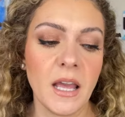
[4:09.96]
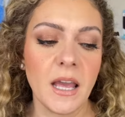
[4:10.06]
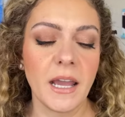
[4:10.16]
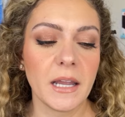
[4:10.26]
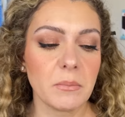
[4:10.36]

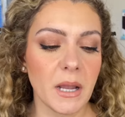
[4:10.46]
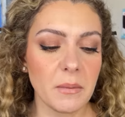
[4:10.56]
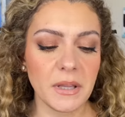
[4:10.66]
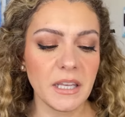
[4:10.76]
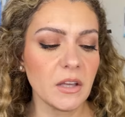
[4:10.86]
And my
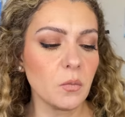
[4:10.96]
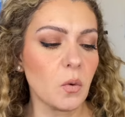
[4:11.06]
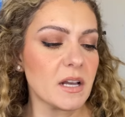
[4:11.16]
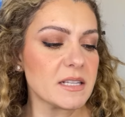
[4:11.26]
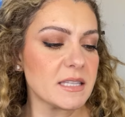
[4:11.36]
mini
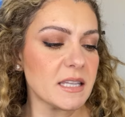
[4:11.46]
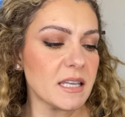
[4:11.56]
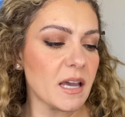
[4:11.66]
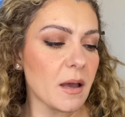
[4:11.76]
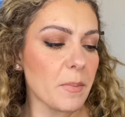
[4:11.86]
was
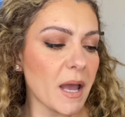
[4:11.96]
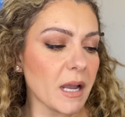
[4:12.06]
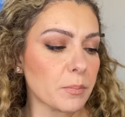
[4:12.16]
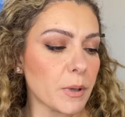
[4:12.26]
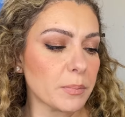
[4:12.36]
the uh,
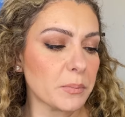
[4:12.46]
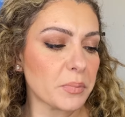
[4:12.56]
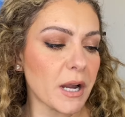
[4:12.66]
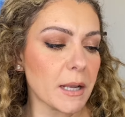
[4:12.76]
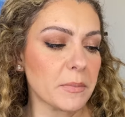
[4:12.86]
MAC Prep and
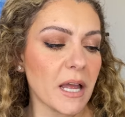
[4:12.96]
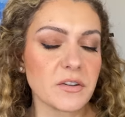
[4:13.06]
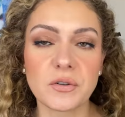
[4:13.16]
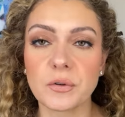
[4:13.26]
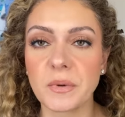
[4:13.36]
Prime
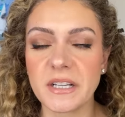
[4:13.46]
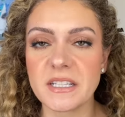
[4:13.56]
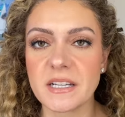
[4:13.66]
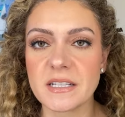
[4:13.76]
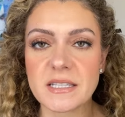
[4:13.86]
Natural
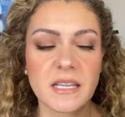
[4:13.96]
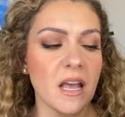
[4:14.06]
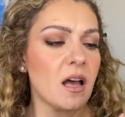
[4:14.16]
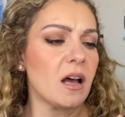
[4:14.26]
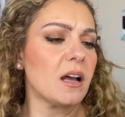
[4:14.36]
Radiance.
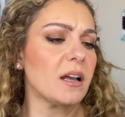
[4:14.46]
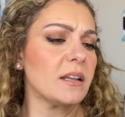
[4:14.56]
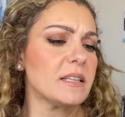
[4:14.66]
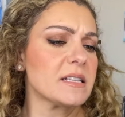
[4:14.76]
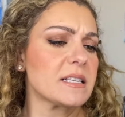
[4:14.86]
Uh,
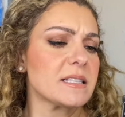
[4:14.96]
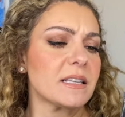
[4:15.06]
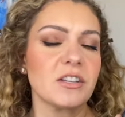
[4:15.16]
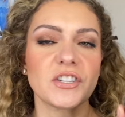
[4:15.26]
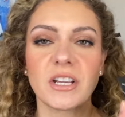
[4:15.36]
and this is
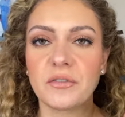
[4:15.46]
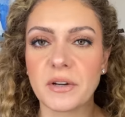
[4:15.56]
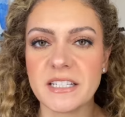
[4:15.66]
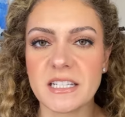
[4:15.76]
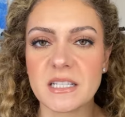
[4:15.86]
in the shade
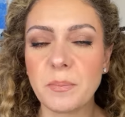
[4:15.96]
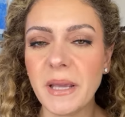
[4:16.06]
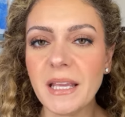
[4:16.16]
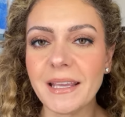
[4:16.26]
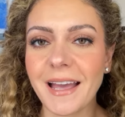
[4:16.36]
Radiant
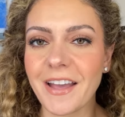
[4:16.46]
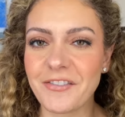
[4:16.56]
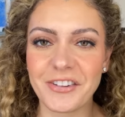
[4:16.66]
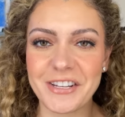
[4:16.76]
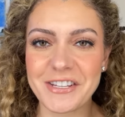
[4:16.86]
Pink. I
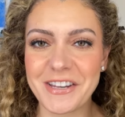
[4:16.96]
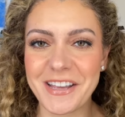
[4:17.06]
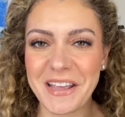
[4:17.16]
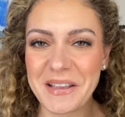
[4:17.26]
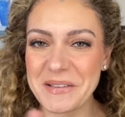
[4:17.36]
finished
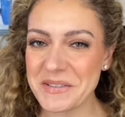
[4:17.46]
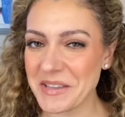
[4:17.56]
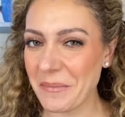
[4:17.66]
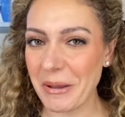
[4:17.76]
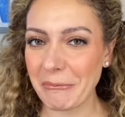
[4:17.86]
it. So
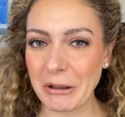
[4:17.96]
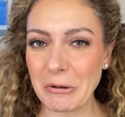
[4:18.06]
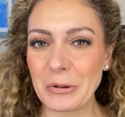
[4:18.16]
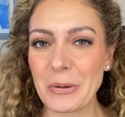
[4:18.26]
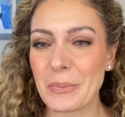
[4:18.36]
i met my
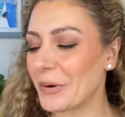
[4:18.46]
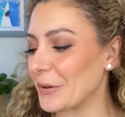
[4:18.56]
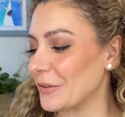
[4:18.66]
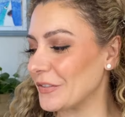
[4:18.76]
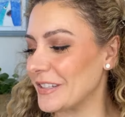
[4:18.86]
goal on
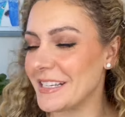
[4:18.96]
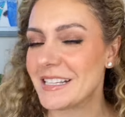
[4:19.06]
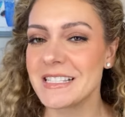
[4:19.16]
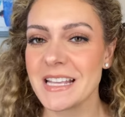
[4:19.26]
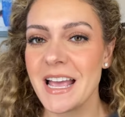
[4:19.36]
both of
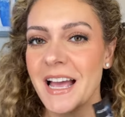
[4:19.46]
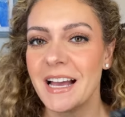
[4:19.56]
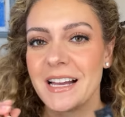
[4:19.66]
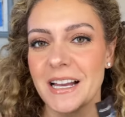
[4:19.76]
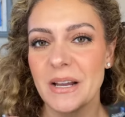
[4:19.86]
these
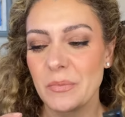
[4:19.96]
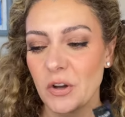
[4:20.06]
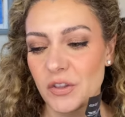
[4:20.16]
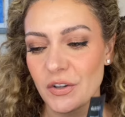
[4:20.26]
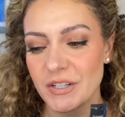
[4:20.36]
um,
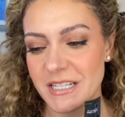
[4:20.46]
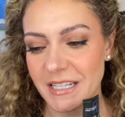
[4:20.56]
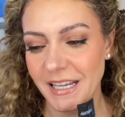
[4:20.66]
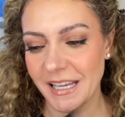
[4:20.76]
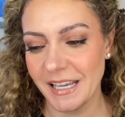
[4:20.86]
on
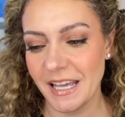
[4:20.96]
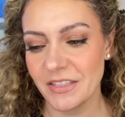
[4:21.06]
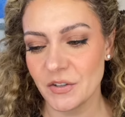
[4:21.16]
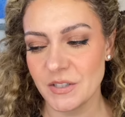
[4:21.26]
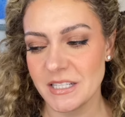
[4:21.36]
13A and
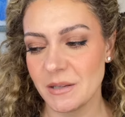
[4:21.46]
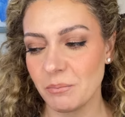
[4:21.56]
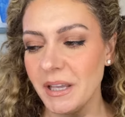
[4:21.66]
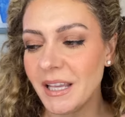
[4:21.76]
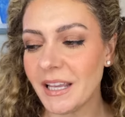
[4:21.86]

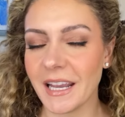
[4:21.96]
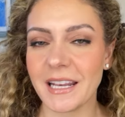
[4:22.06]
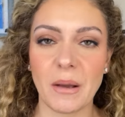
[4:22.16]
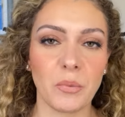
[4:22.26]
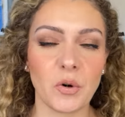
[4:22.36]
13B.
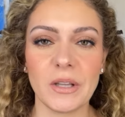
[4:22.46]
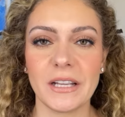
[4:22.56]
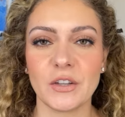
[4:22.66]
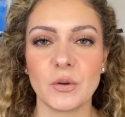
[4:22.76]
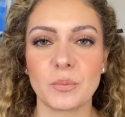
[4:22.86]
And I'm
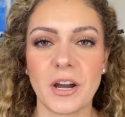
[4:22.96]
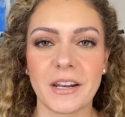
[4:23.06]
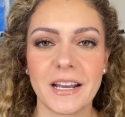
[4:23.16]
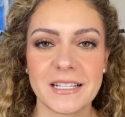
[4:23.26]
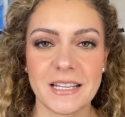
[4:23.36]
rolling new
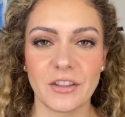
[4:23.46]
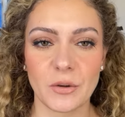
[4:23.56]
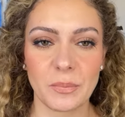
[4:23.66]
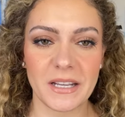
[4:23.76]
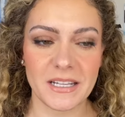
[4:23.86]
products in their
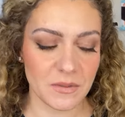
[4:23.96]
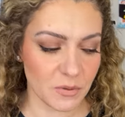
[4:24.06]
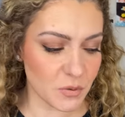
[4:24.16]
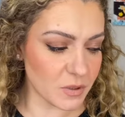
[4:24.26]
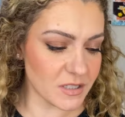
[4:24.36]
place,
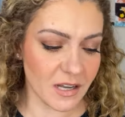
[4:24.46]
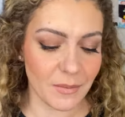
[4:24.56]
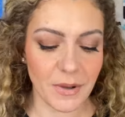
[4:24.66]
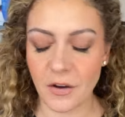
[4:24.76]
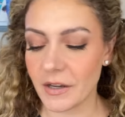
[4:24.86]
which we'll talk
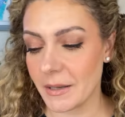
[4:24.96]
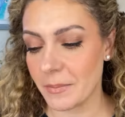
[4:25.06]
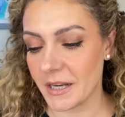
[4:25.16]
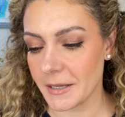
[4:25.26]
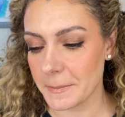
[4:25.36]
about in a minute.